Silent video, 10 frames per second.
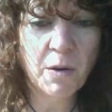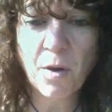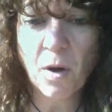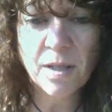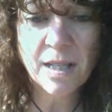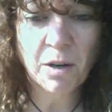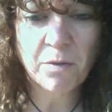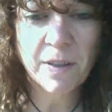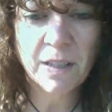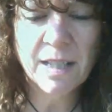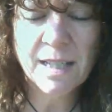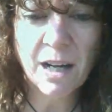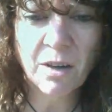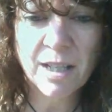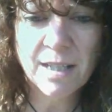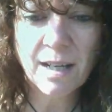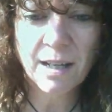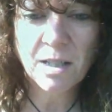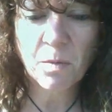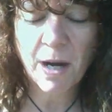our thoughts and our feelings and our
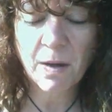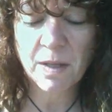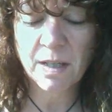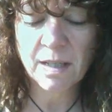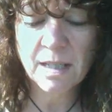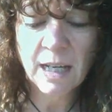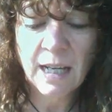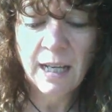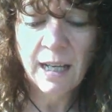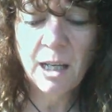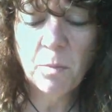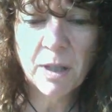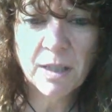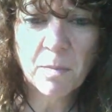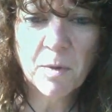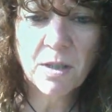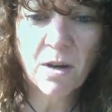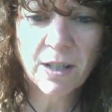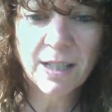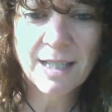insights around this, he picked up the
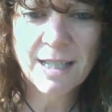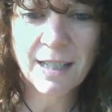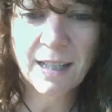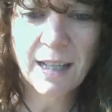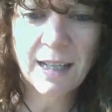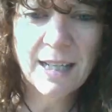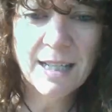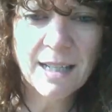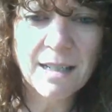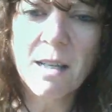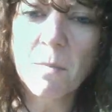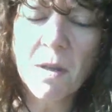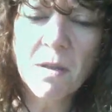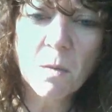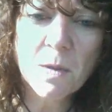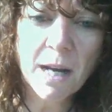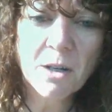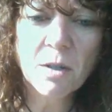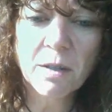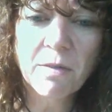talking stick and he said something that was
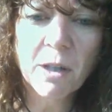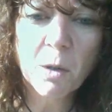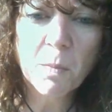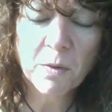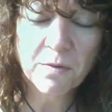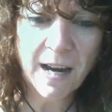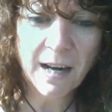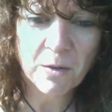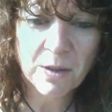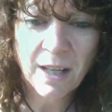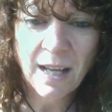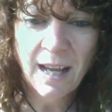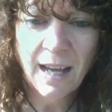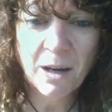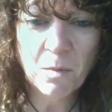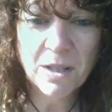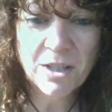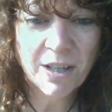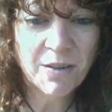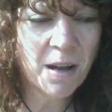actually very profound. And I want
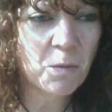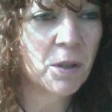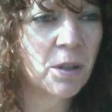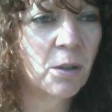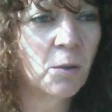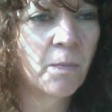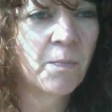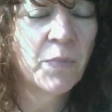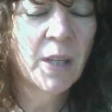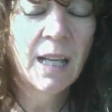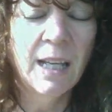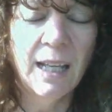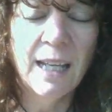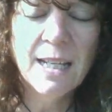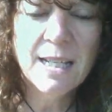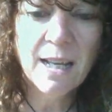to share that with you. He